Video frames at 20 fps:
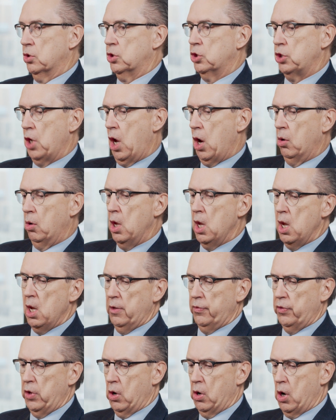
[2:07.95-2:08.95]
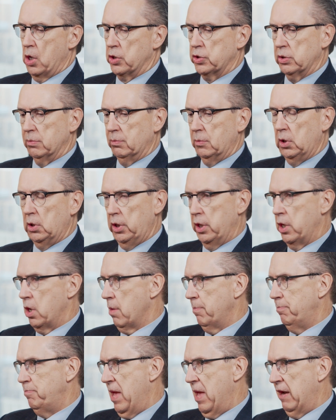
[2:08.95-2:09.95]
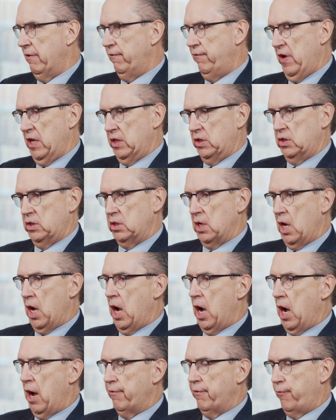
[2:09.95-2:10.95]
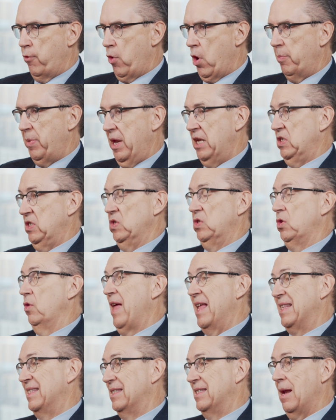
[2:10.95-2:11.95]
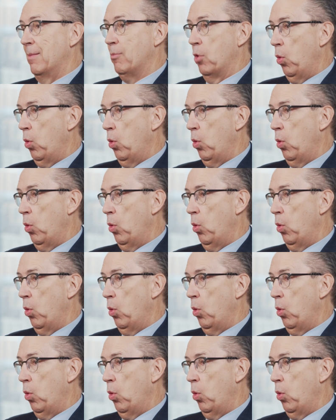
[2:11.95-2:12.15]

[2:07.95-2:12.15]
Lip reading: So there are some clear benefits for our patients. So that's number